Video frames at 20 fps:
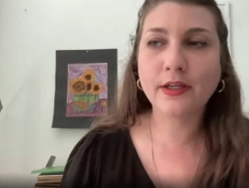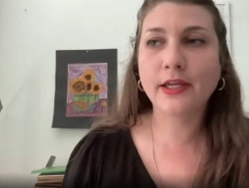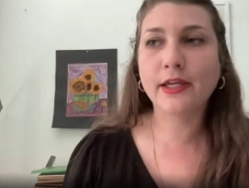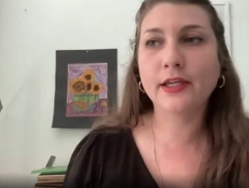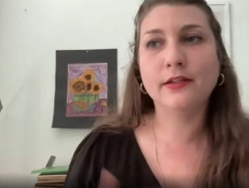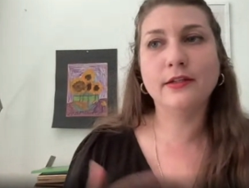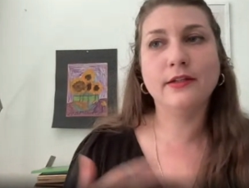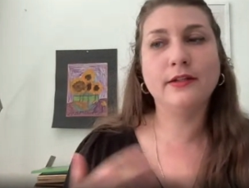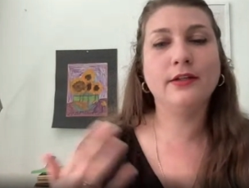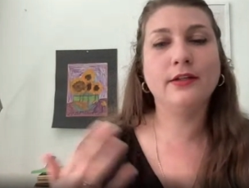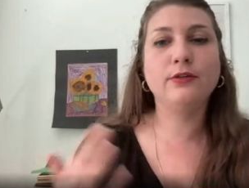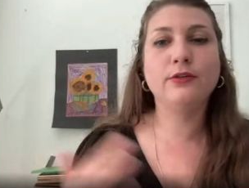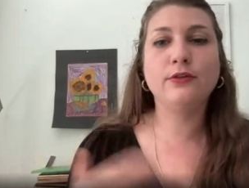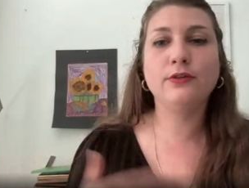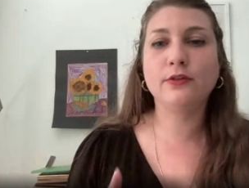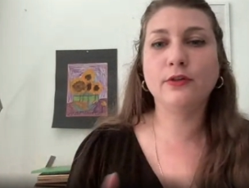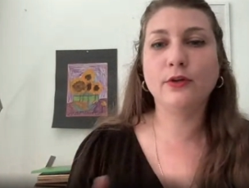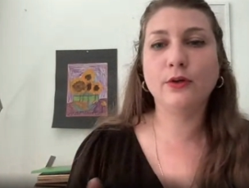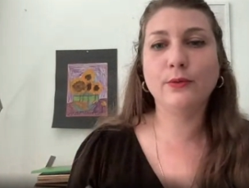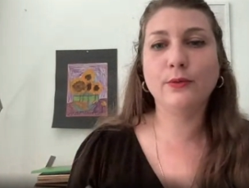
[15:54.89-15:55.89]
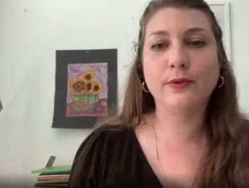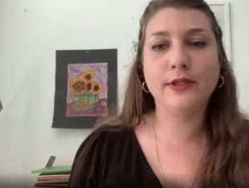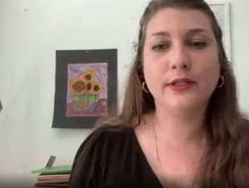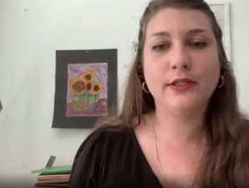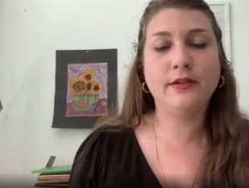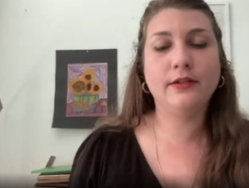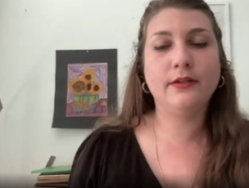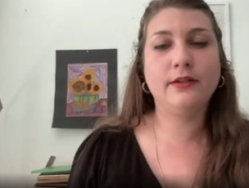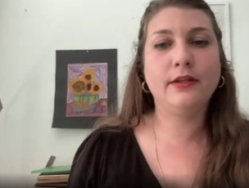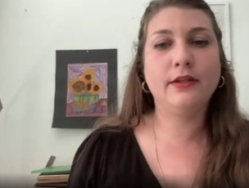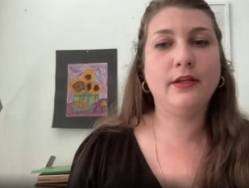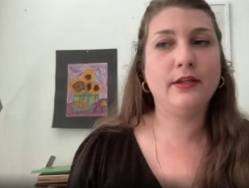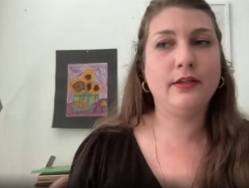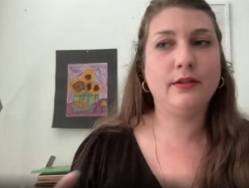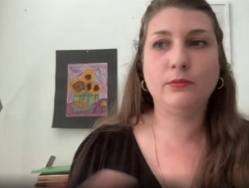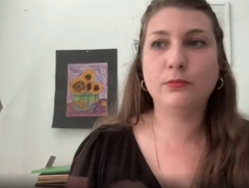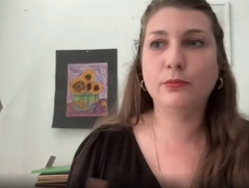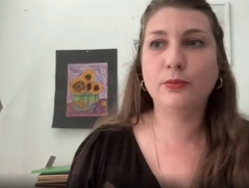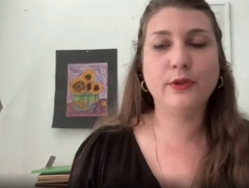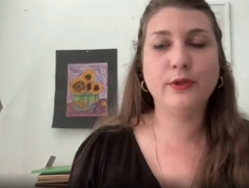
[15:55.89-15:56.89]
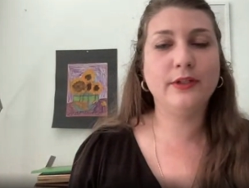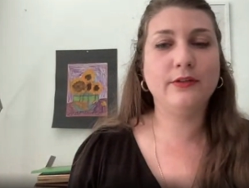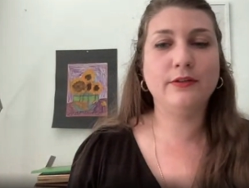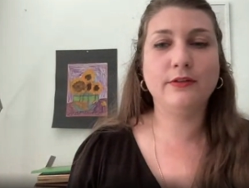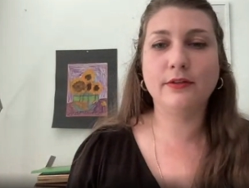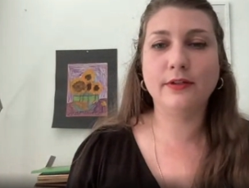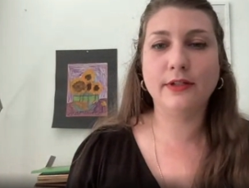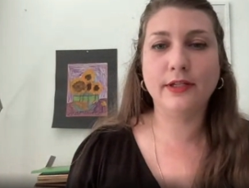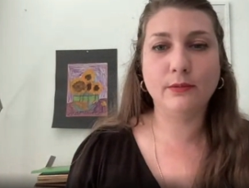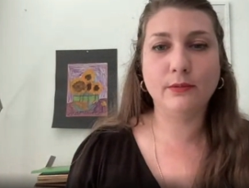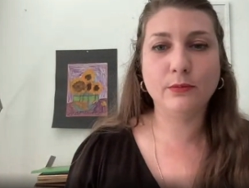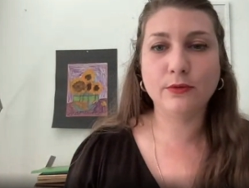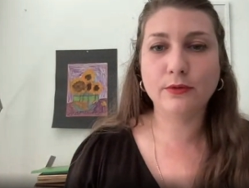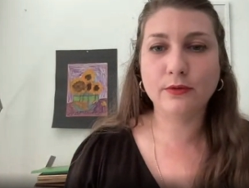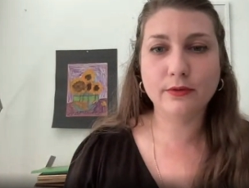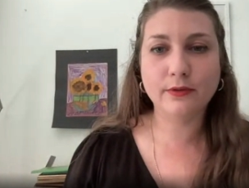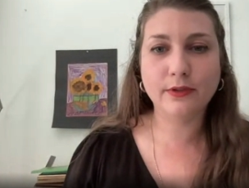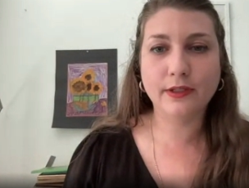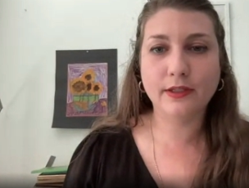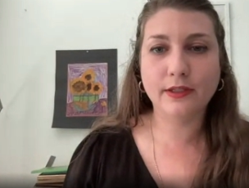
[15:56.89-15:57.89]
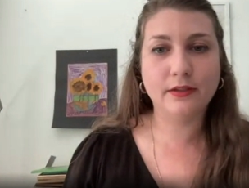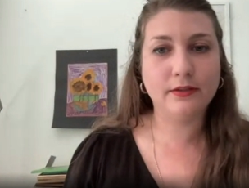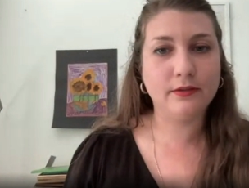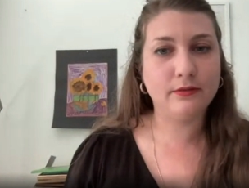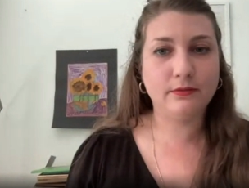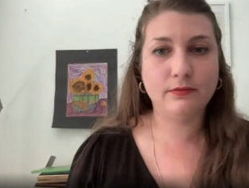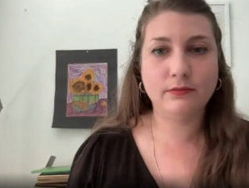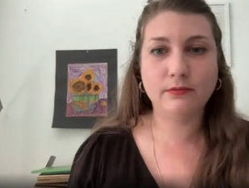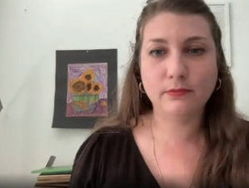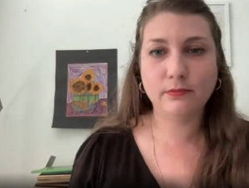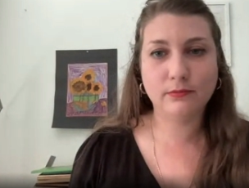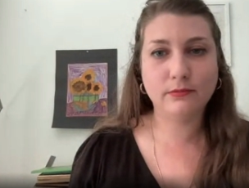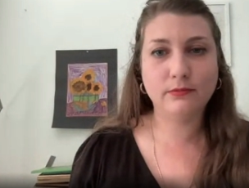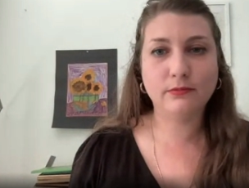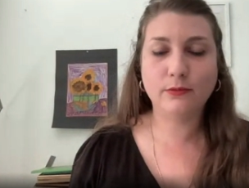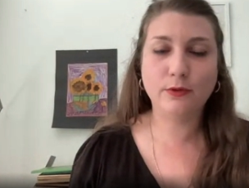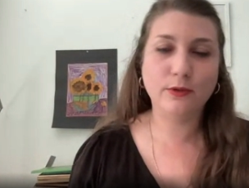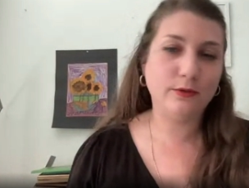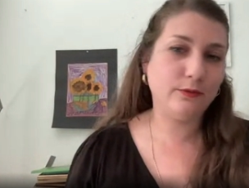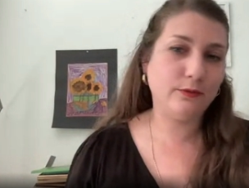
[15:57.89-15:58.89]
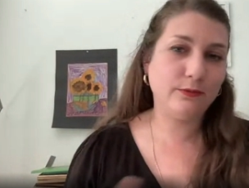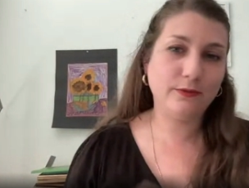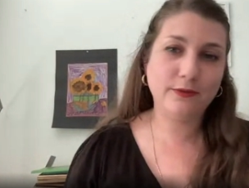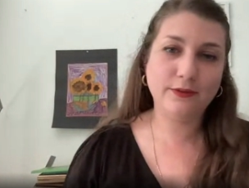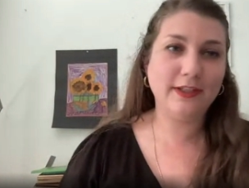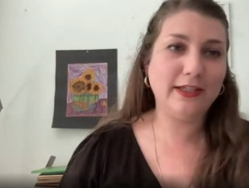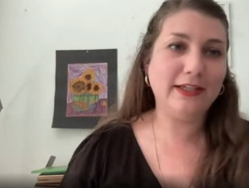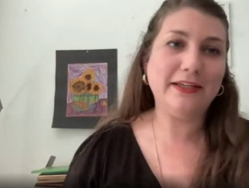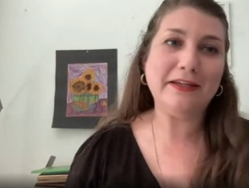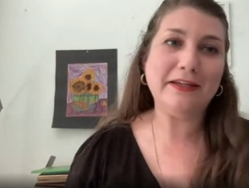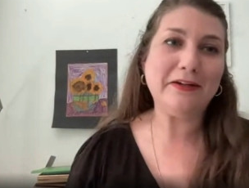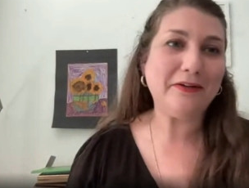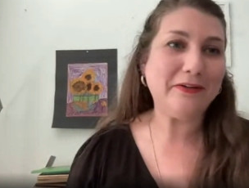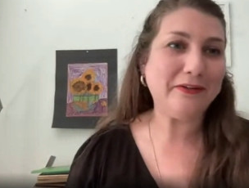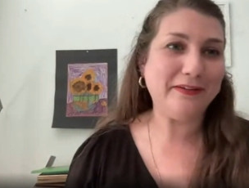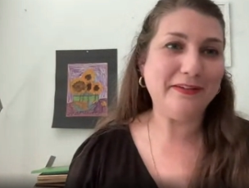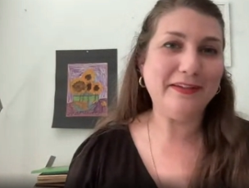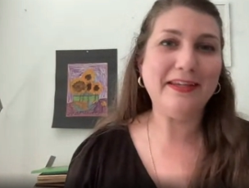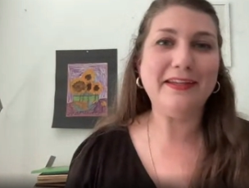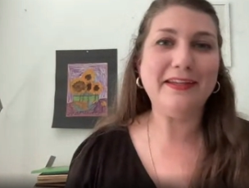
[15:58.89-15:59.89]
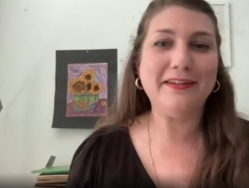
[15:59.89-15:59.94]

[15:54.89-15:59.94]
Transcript: and then I just go in and print the label and you know stick it on. You have